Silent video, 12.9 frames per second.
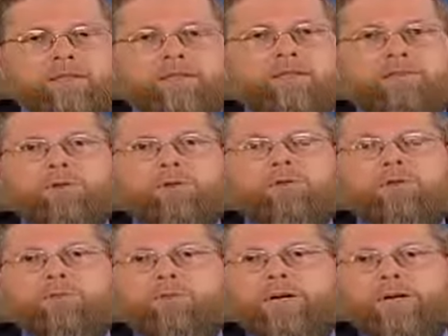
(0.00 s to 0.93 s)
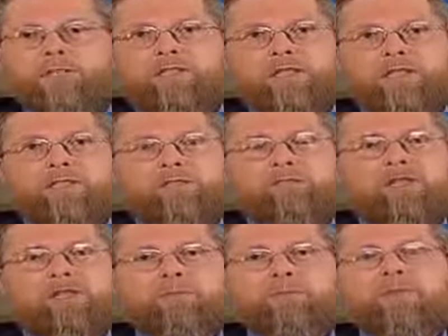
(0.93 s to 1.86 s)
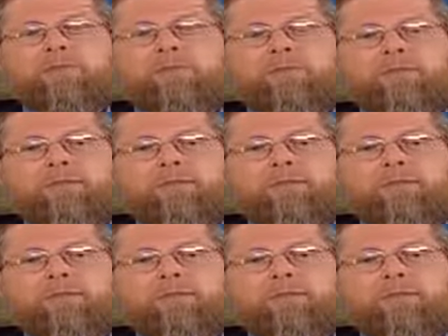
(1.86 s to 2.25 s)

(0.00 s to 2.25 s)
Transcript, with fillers: a young person, tragic as it might be?